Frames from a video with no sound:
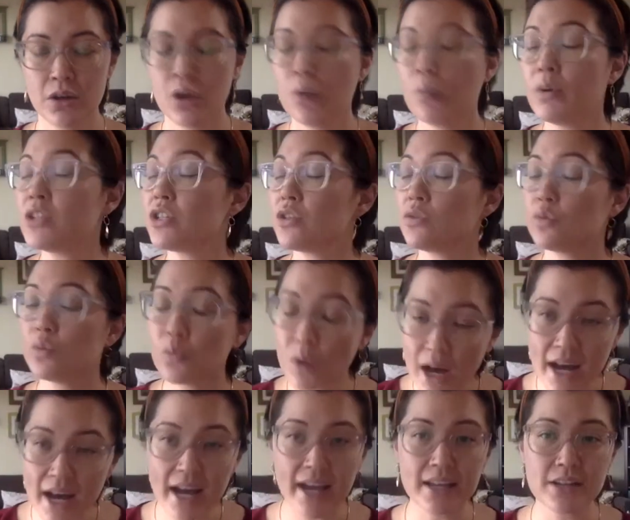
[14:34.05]
which is
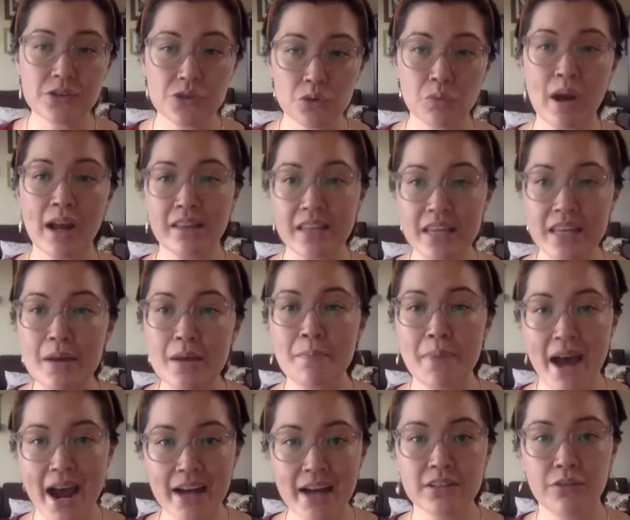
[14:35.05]
why directly
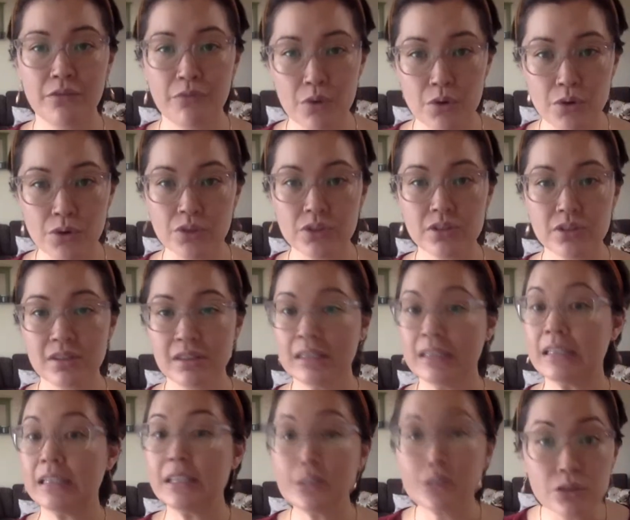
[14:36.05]
impacted folks,
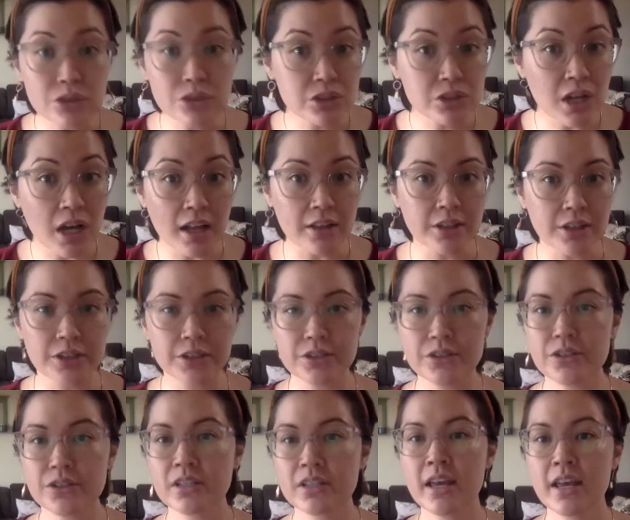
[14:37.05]
legal
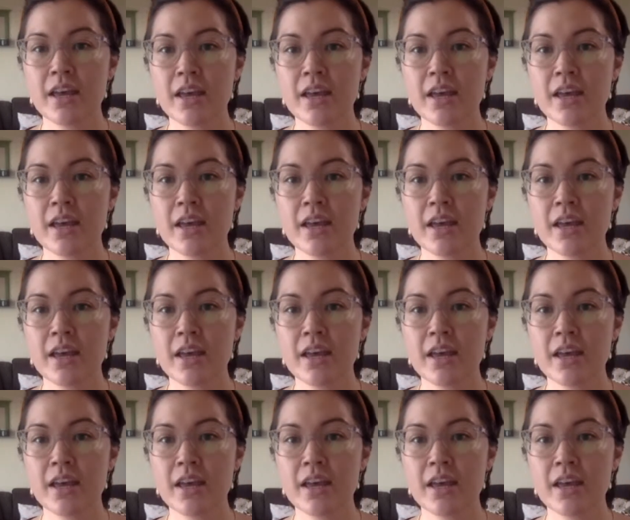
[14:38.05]
scholars,